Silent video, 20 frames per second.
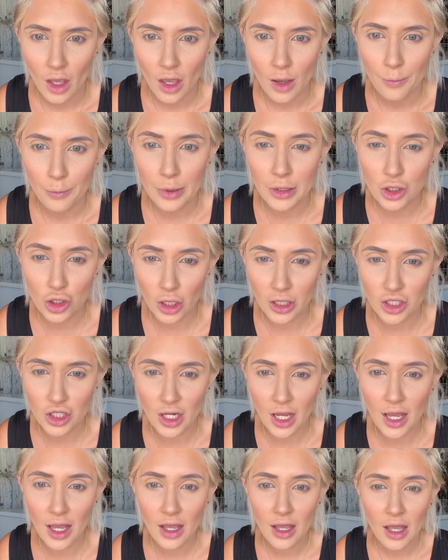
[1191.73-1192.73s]

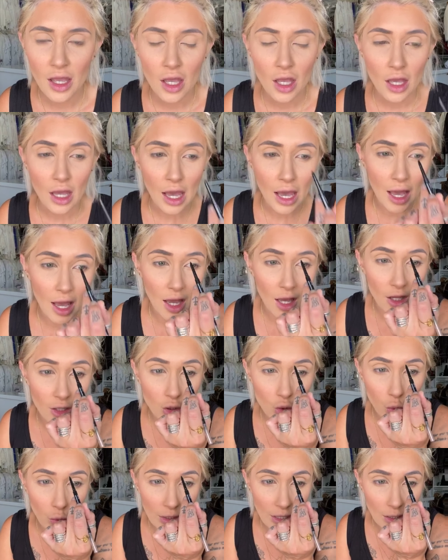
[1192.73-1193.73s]
Patricia, uh,
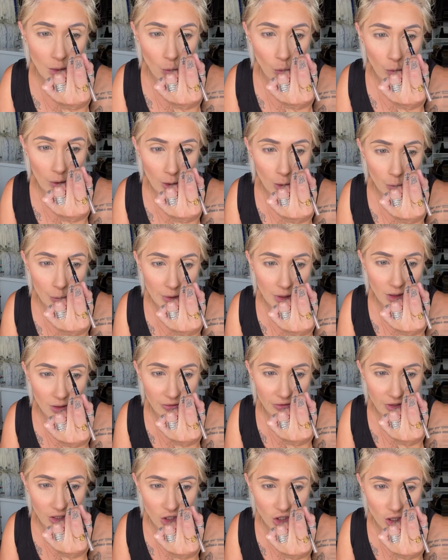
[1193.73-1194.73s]
tweed will be your
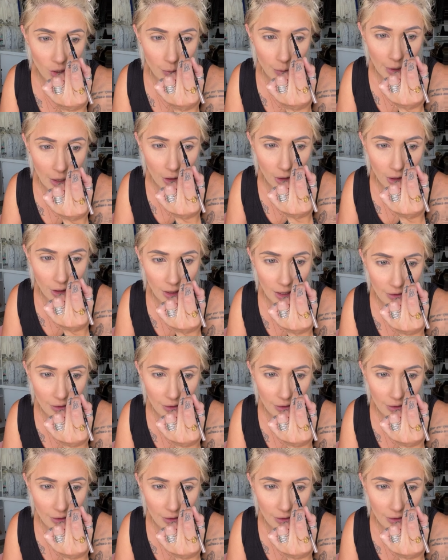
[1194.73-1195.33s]
finishing powder.